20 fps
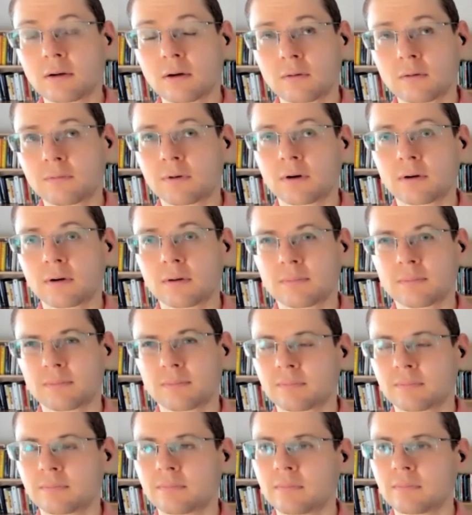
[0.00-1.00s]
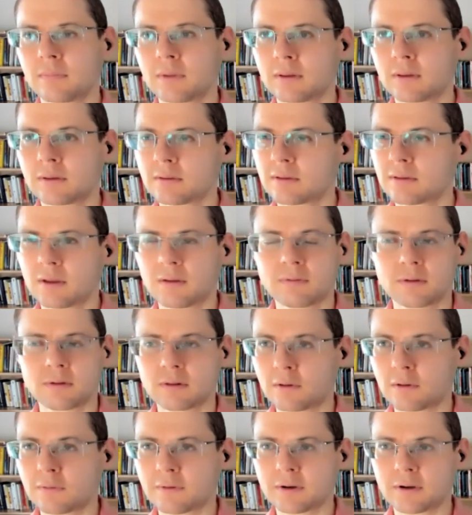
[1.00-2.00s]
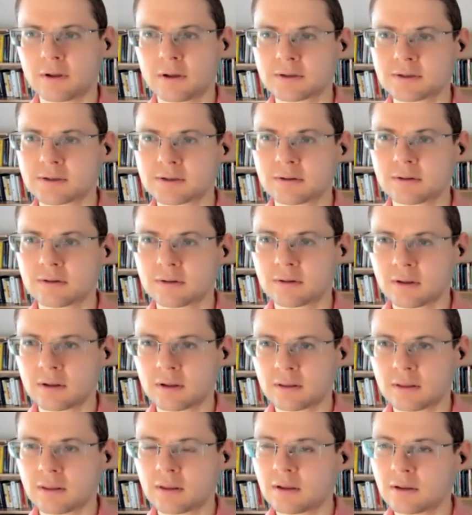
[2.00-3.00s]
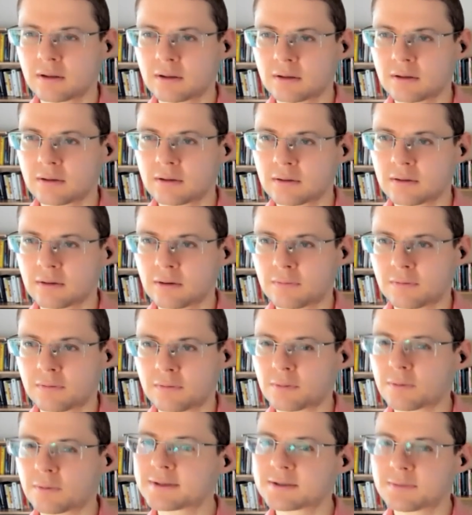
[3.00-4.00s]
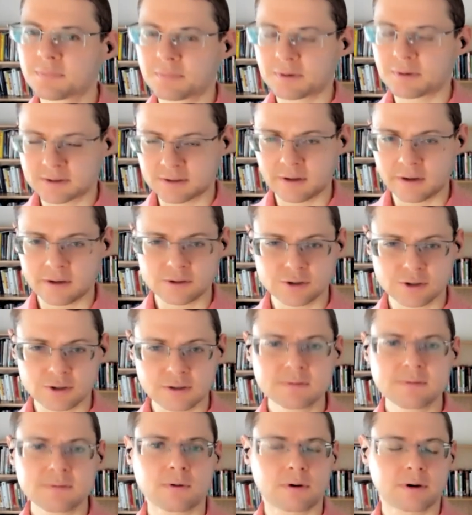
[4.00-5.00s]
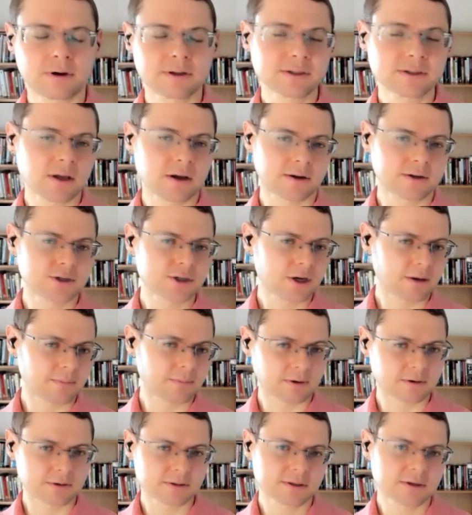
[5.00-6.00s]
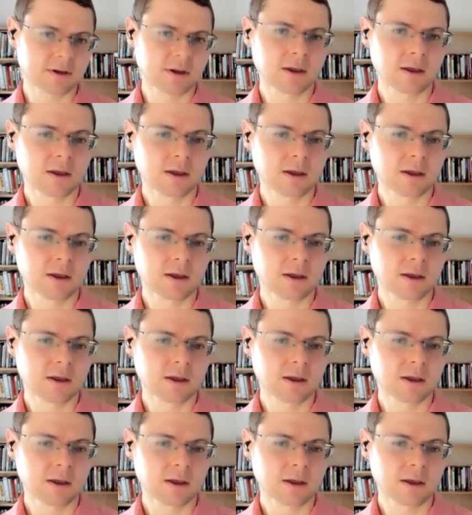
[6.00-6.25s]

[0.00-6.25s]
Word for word: over definitely over a dozen, I think over 20 presentations for ISACA chapters.